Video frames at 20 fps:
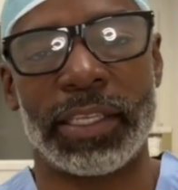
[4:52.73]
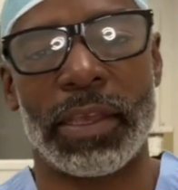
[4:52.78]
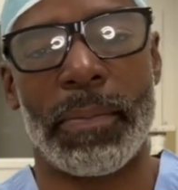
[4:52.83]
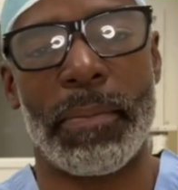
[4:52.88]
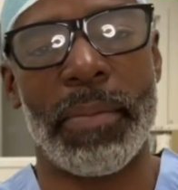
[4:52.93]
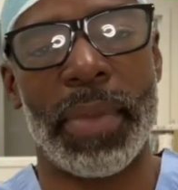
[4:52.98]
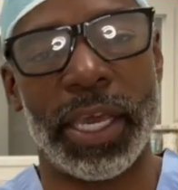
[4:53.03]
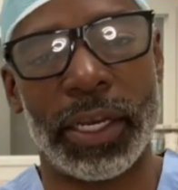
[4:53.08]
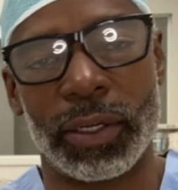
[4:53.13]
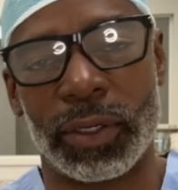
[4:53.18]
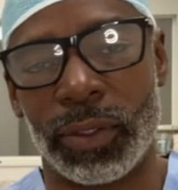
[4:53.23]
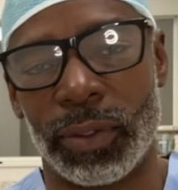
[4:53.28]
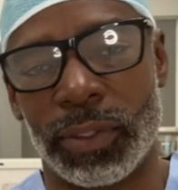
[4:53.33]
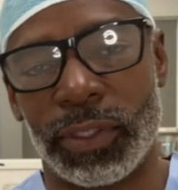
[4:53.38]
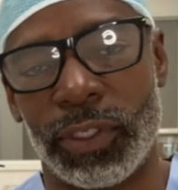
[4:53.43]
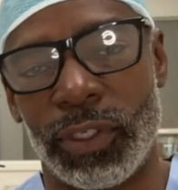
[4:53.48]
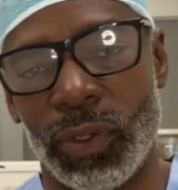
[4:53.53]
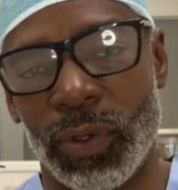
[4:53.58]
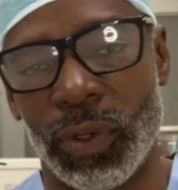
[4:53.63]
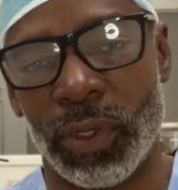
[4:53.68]
a medical
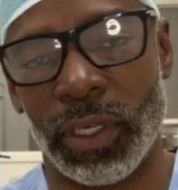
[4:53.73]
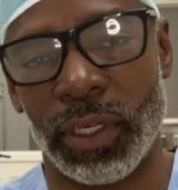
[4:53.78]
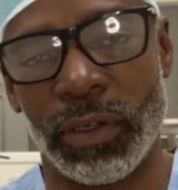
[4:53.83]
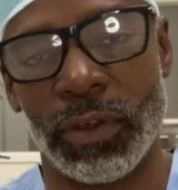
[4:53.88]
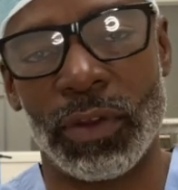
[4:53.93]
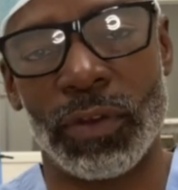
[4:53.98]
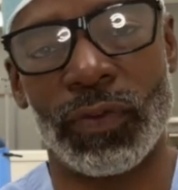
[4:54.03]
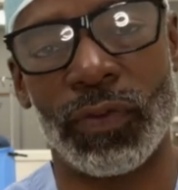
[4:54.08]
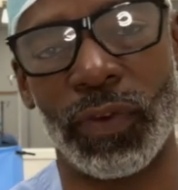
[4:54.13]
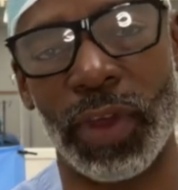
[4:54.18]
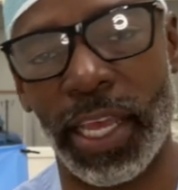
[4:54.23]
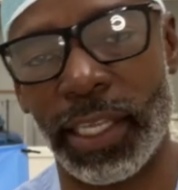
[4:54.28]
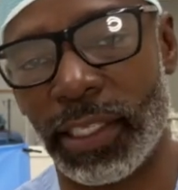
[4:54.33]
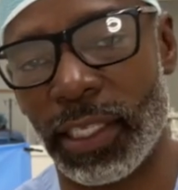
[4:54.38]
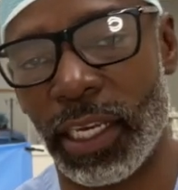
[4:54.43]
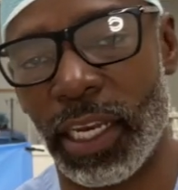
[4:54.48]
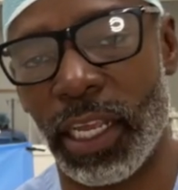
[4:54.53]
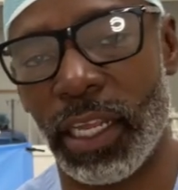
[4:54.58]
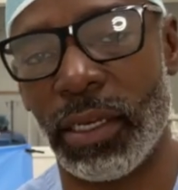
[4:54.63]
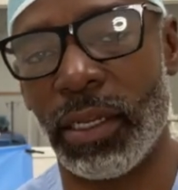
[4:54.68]
student,
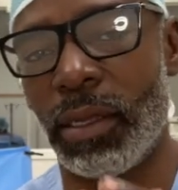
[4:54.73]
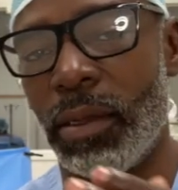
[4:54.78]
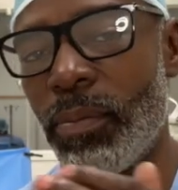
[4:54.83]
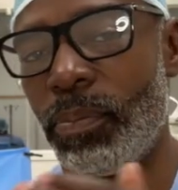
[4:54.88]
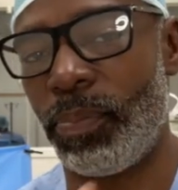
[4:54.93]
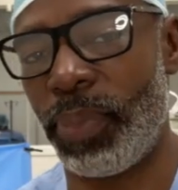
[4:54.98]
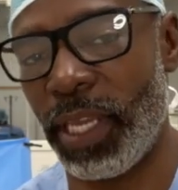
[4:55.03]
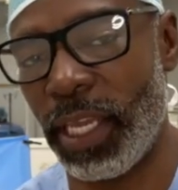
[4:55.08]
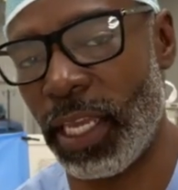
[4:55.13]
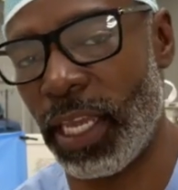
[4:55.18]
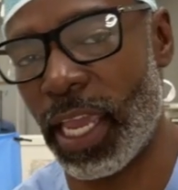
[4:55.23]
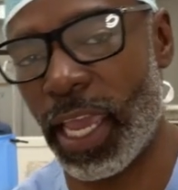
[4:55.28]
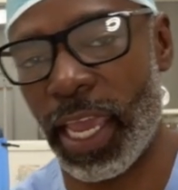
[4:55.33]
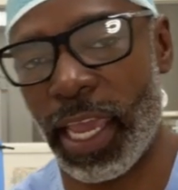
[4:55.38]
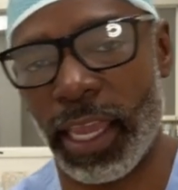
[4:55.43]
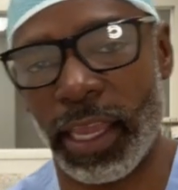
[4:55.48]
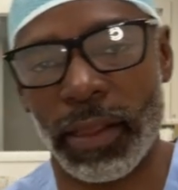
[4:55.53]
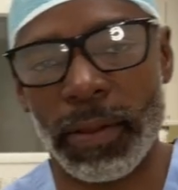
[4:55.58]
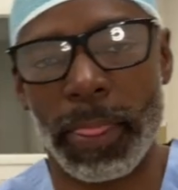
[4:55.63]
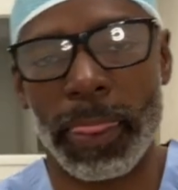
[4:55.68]
resident, PA,